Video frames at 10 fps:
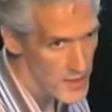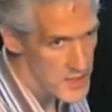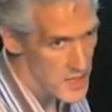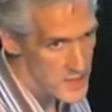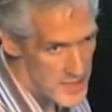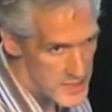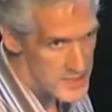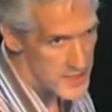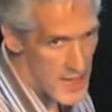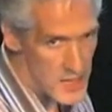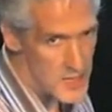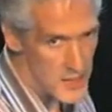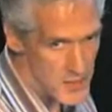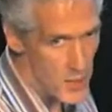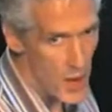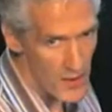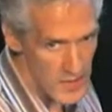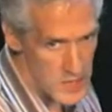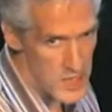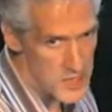So I made this connection. It was part of the
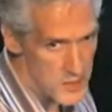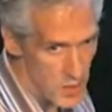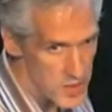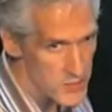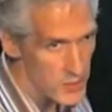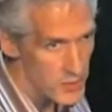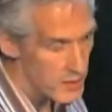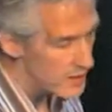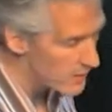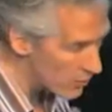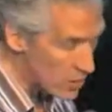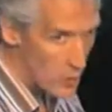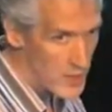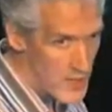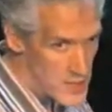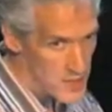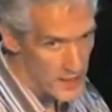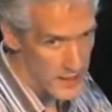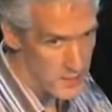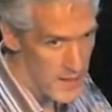adjacent possible, a little combination I
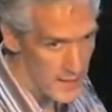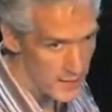could make.